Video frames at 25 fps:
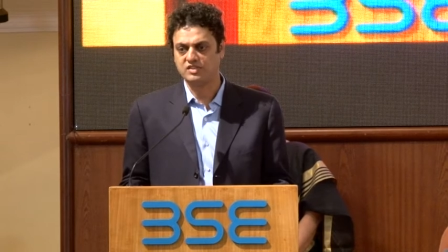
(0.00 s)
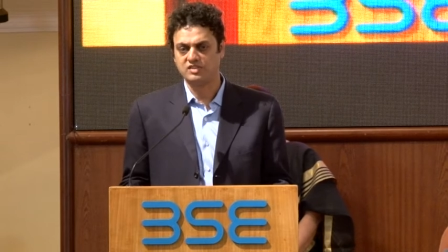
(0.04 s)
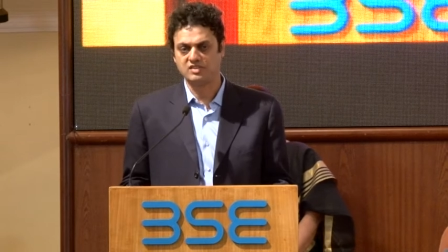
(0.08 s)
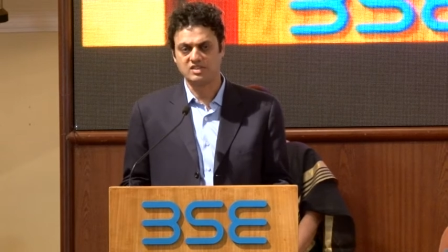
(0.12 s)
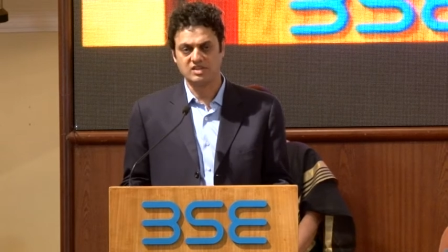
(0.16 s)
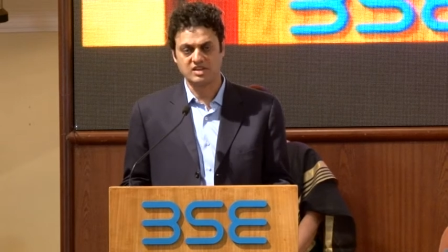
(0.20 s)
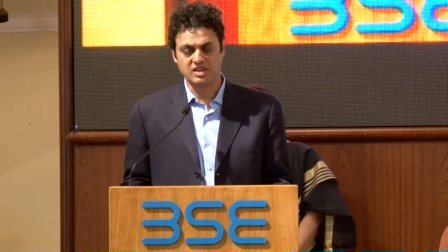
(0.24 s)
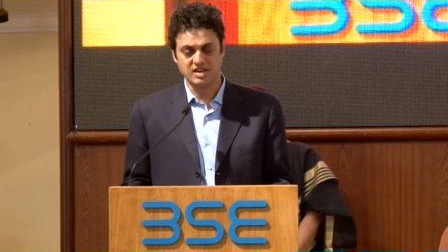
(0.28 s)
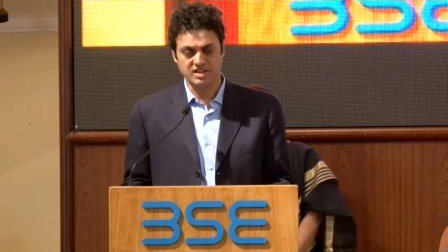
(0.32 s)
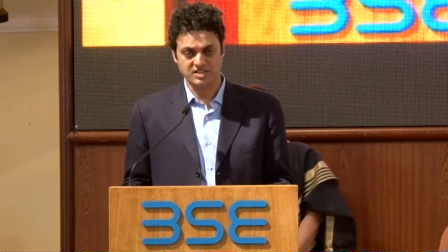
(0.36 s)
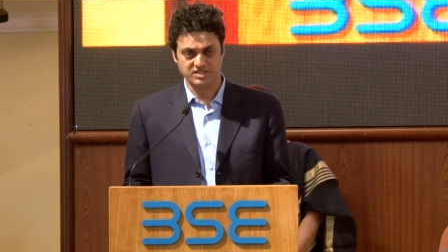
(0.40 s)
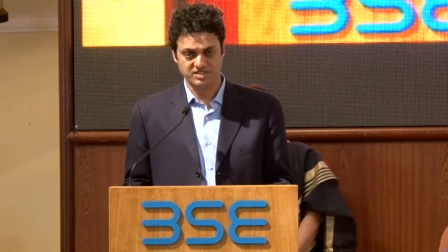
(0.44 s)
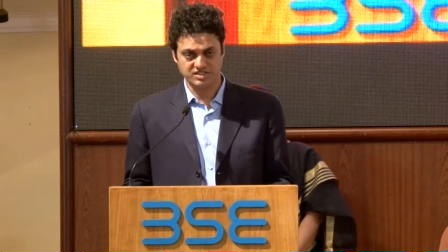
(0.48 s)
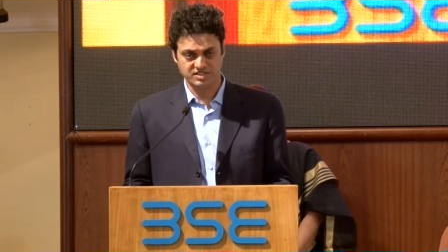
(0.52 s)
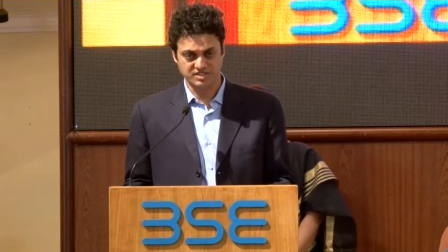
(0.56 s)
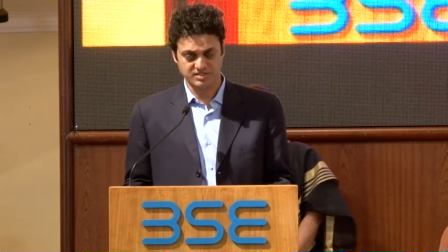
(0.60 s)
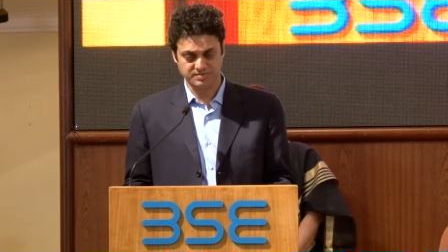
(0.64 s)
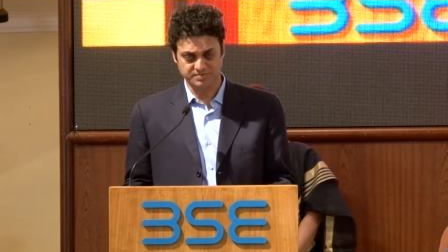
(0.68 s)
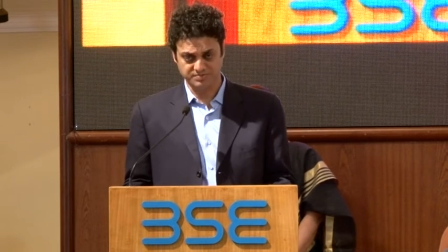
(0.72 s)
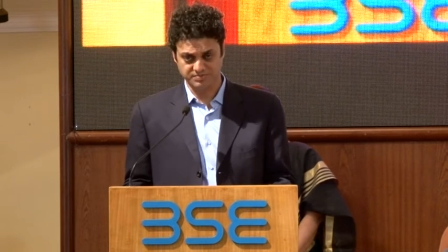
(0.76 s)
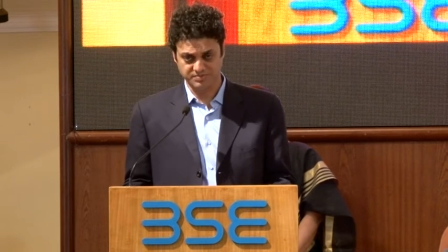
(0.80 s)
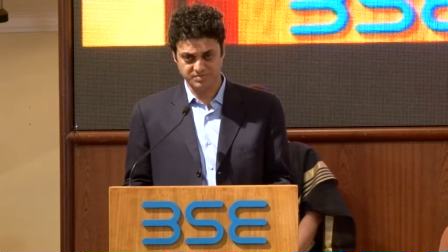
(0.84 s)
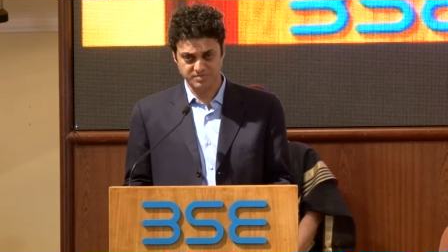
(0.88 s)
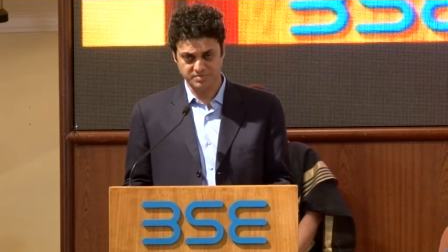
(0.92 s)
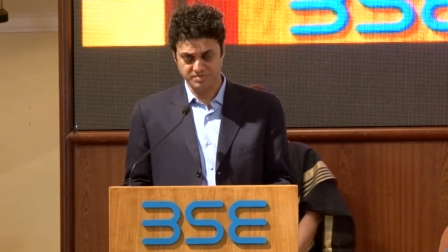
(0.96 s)
the last
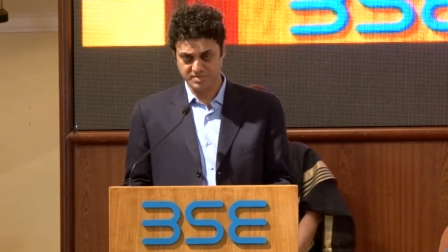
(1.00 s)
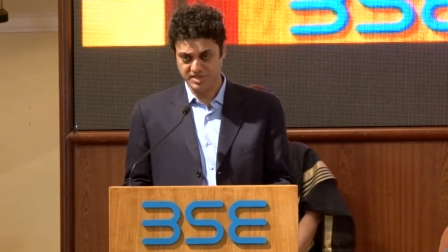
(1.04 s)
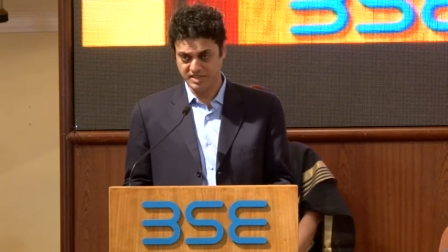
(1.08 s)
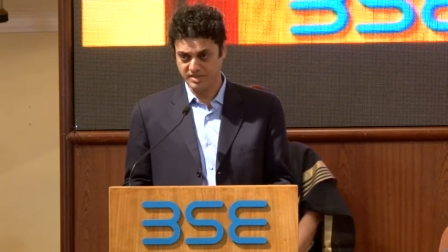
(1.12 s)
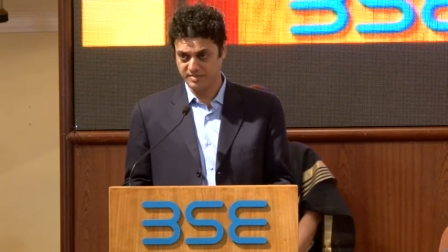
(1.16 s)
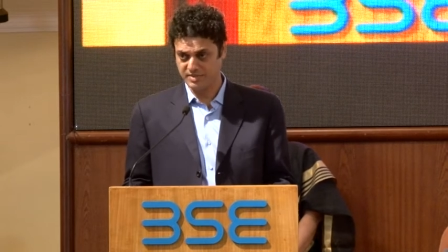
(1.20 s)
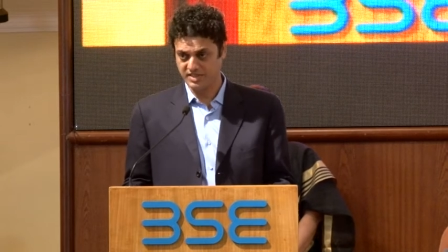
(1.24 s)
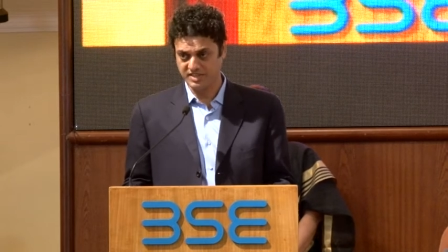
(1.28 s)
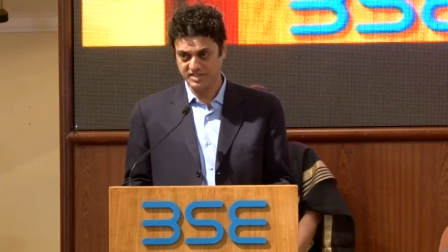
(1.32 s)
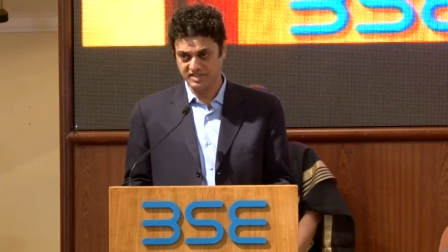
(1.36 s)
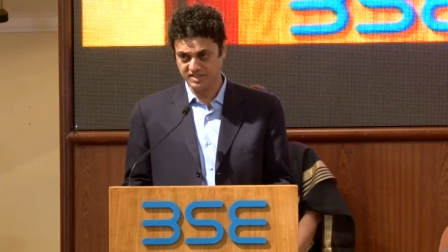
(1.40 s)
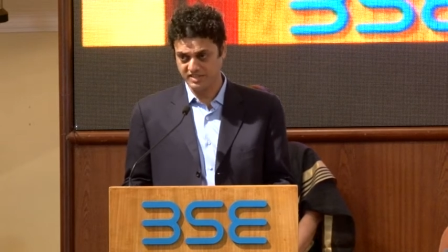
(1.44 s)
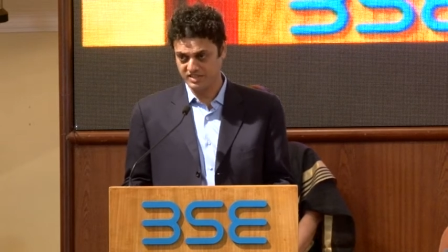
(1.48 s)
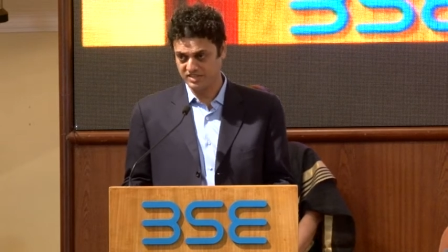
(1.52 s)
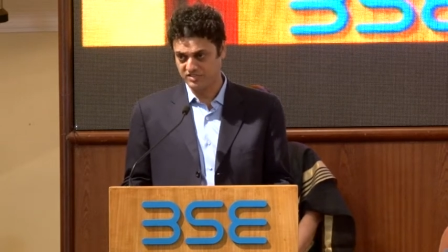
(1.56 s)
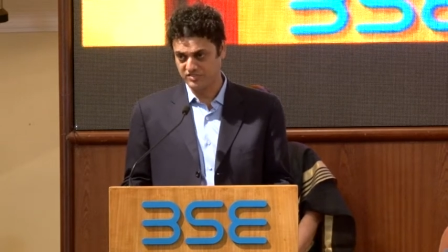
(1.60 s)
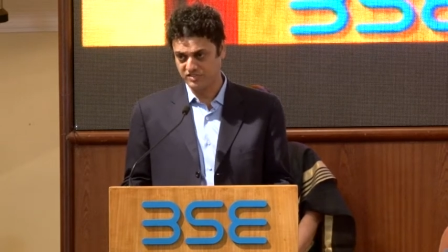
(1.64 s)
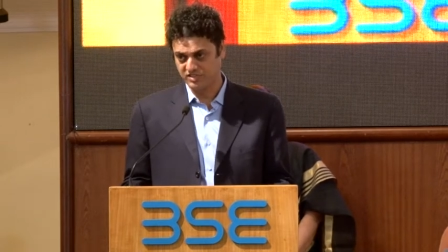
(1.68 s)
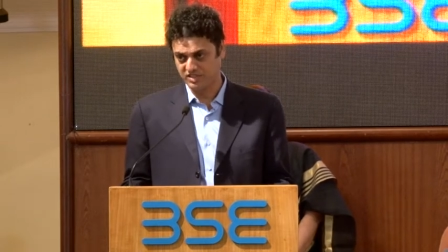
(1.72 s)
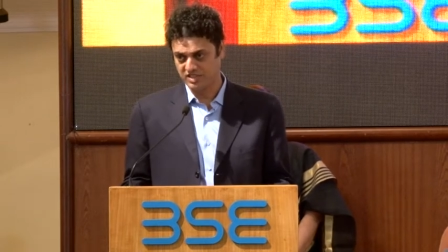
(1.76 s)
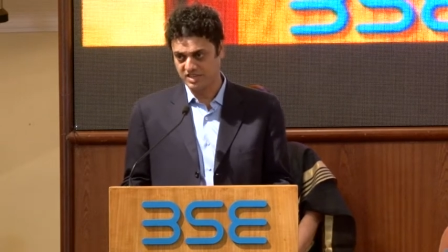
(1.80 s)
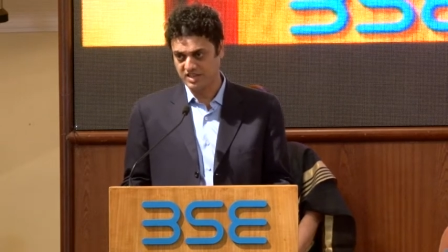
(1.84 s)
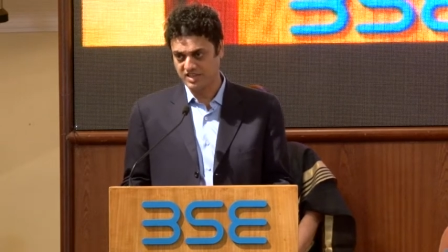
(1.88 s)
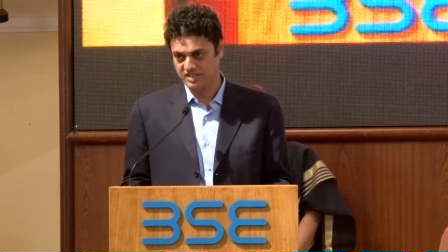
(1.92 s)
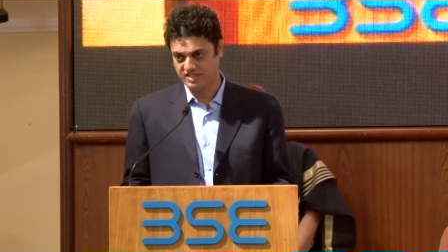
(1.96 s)
many, many years,
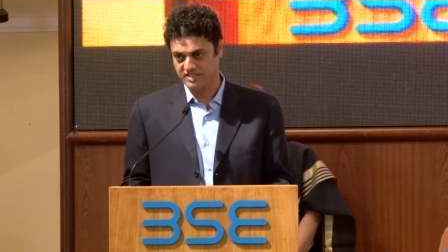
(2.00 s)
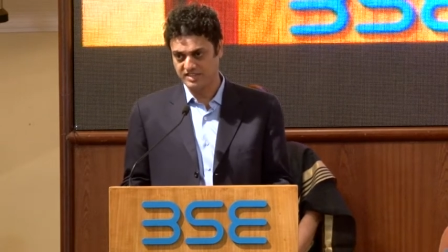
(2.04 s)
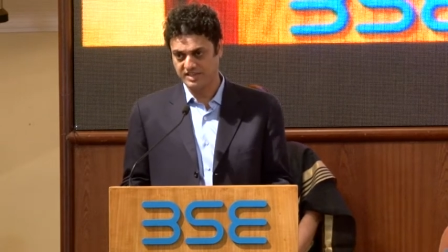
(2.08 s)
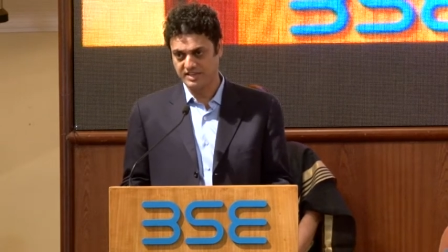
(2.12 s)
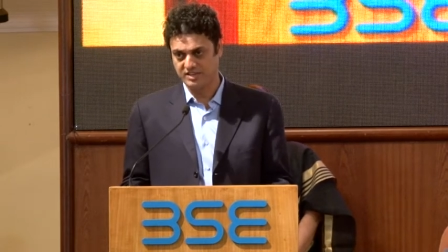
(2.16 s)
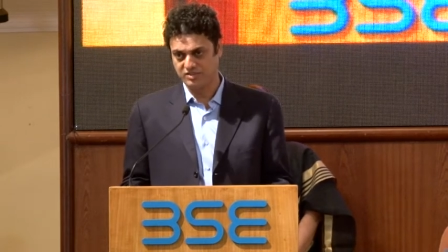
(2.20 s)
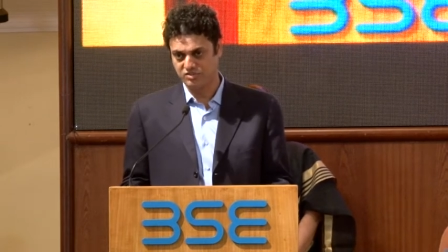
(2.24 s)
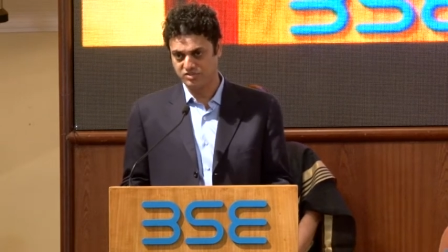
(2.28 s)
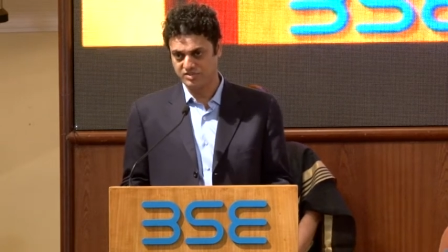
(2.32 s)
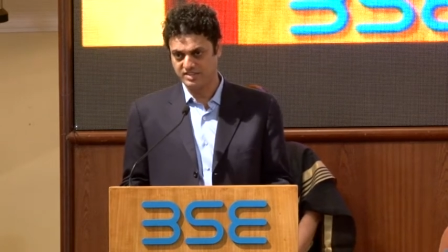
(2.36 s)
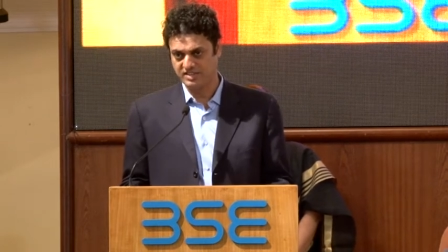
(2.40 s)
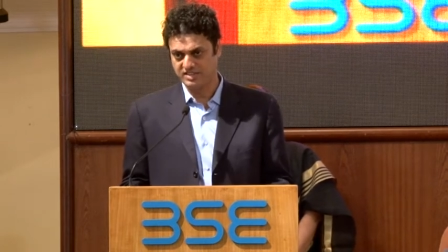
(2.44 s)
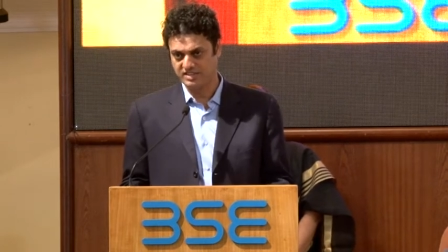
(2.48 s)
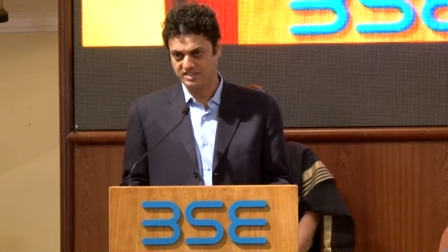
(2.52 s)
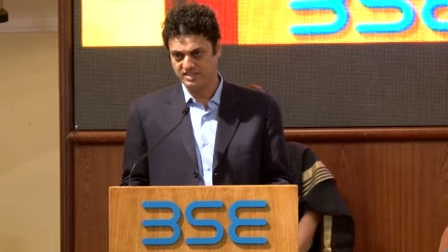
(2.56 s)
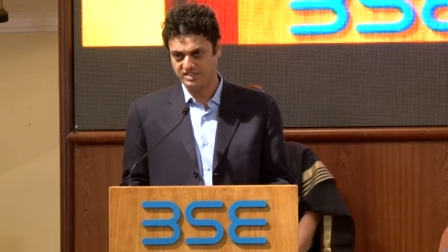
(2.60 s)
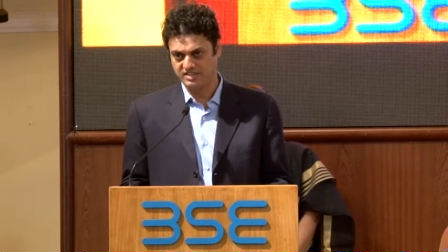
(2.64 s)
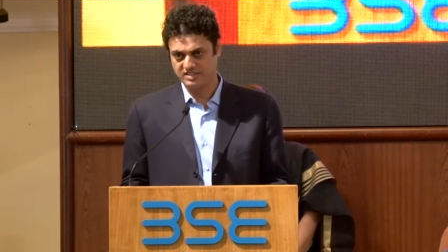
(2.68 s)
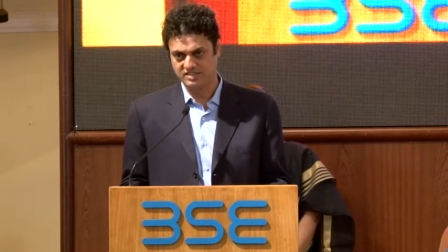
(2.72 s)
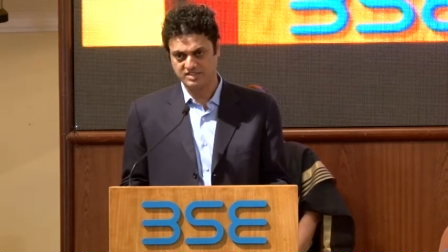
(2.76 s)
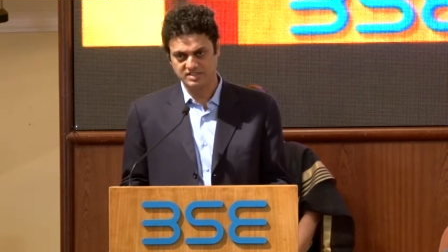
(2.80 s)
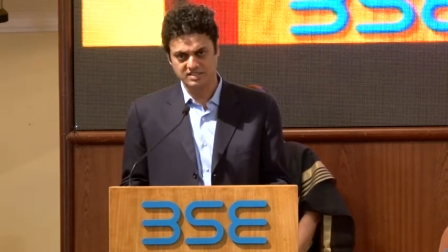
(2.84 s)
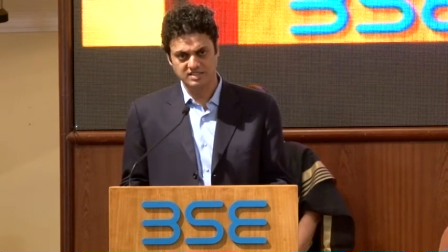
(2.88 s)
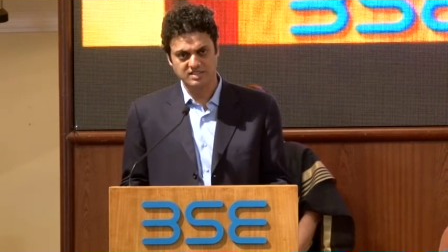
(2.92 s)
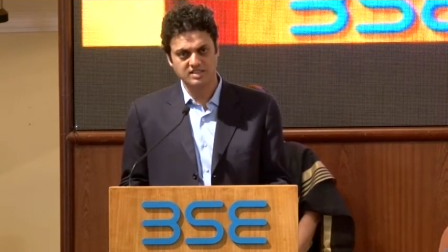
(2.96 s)
for the last 8 to 10
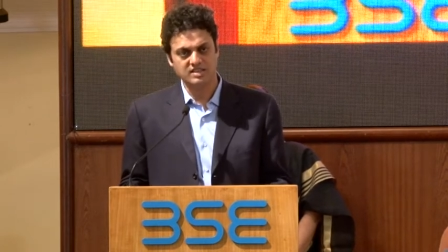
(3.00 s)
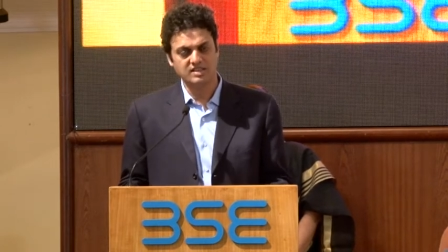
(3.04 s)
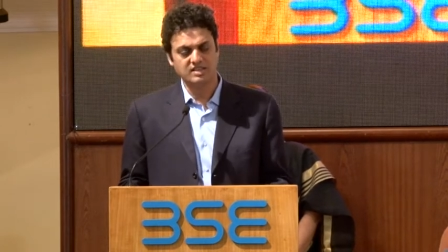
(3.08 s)
years.